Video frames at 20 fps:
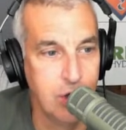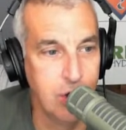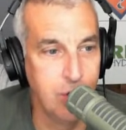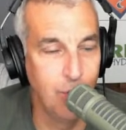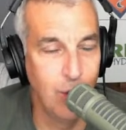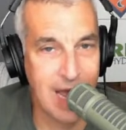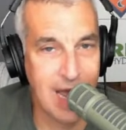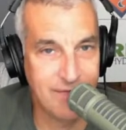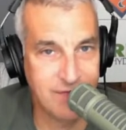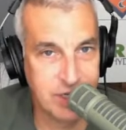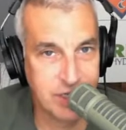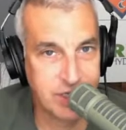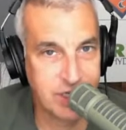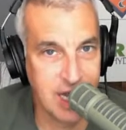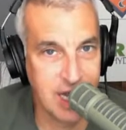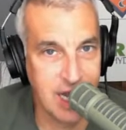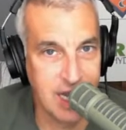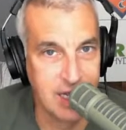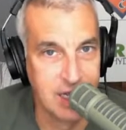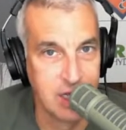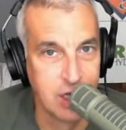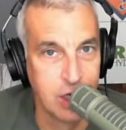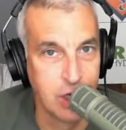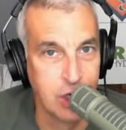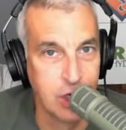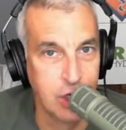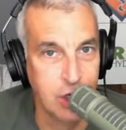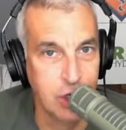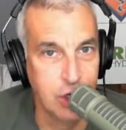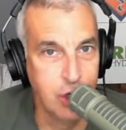we have to say,
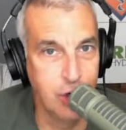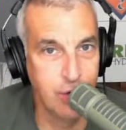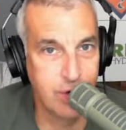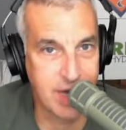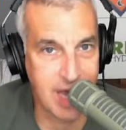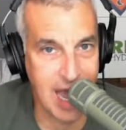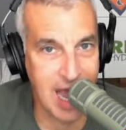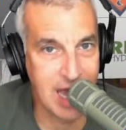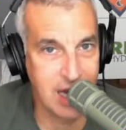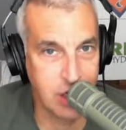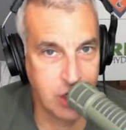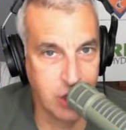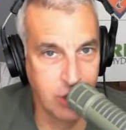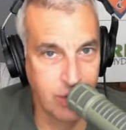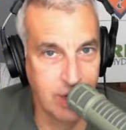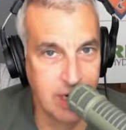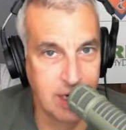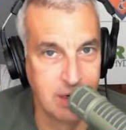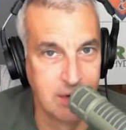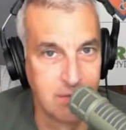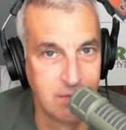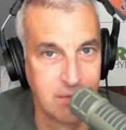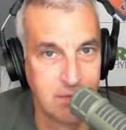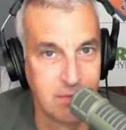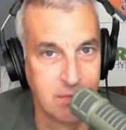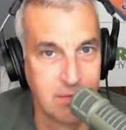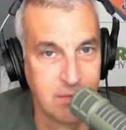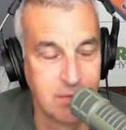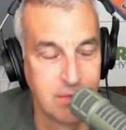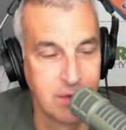you can't do it.
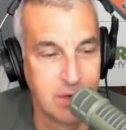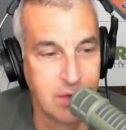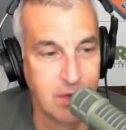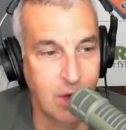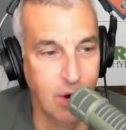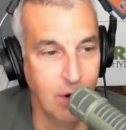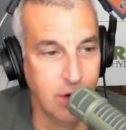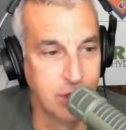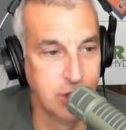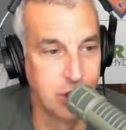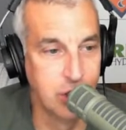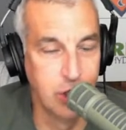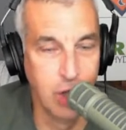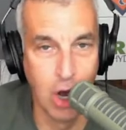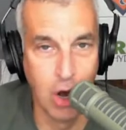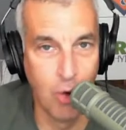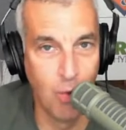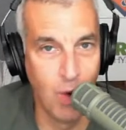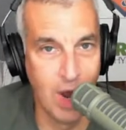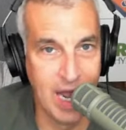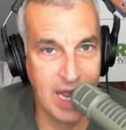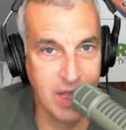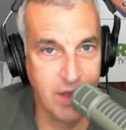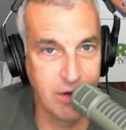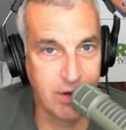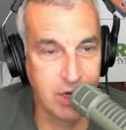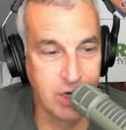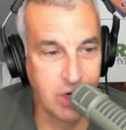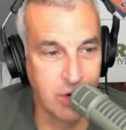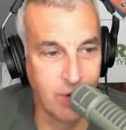There is no way
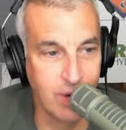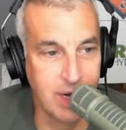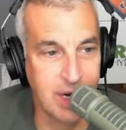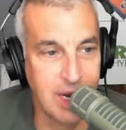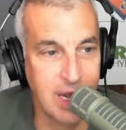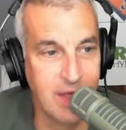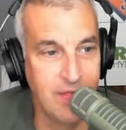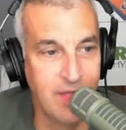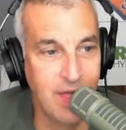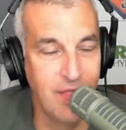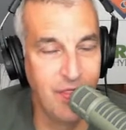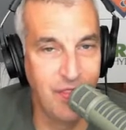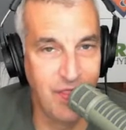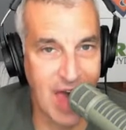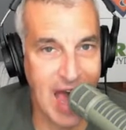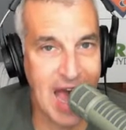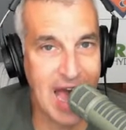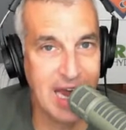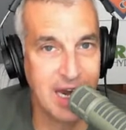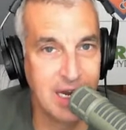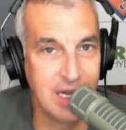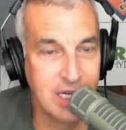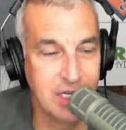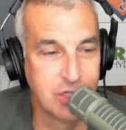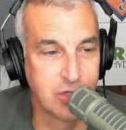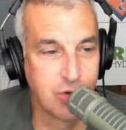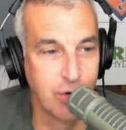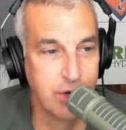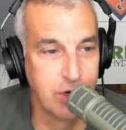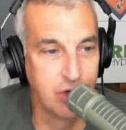you can do it. And then that
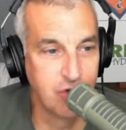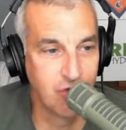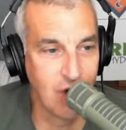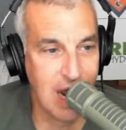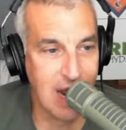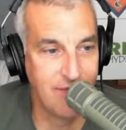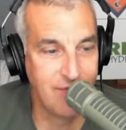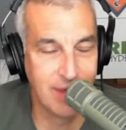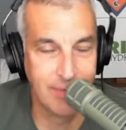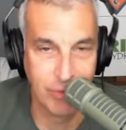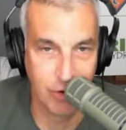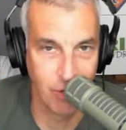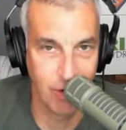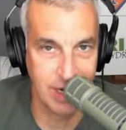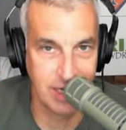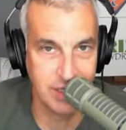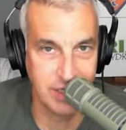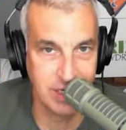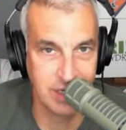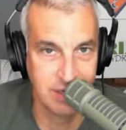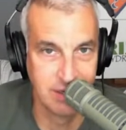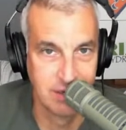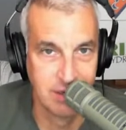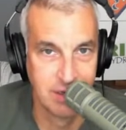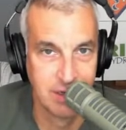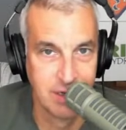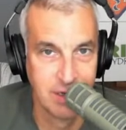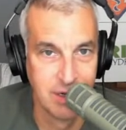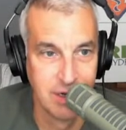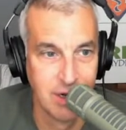is going to drive them crazy.
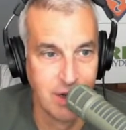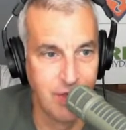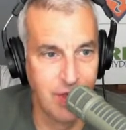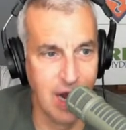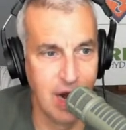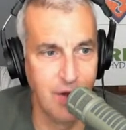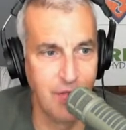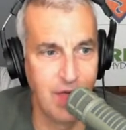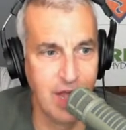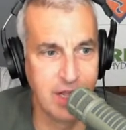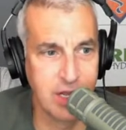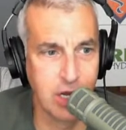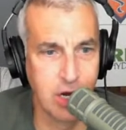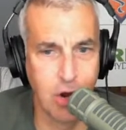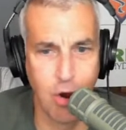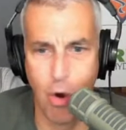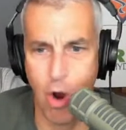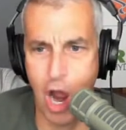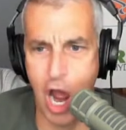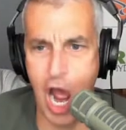They're then going to go,